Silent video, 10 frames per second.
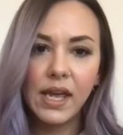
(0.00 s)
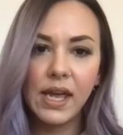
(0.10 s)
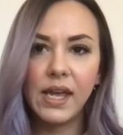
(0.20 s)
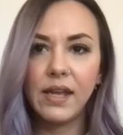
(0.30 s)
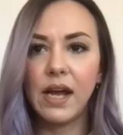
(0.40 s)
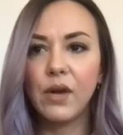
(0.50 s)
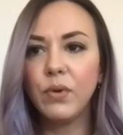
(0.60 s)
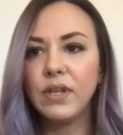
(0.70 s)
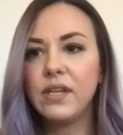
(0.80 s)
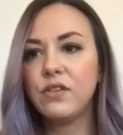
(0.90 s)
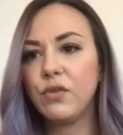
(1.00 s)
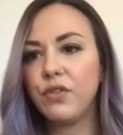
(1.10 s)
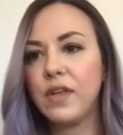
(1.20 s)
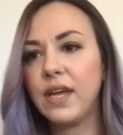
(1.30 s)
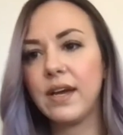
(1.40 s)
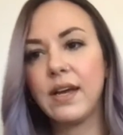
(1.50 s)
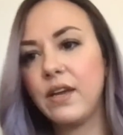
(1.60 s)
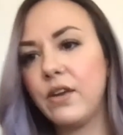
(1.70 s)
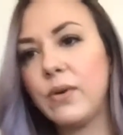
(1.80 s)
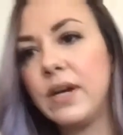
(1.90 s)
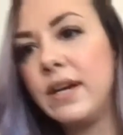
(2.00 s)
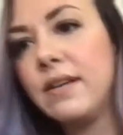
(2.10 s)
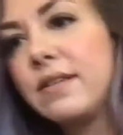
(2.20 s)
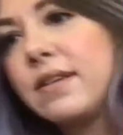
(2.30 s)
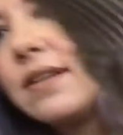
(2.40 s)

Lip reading: And I really do think, you know what, his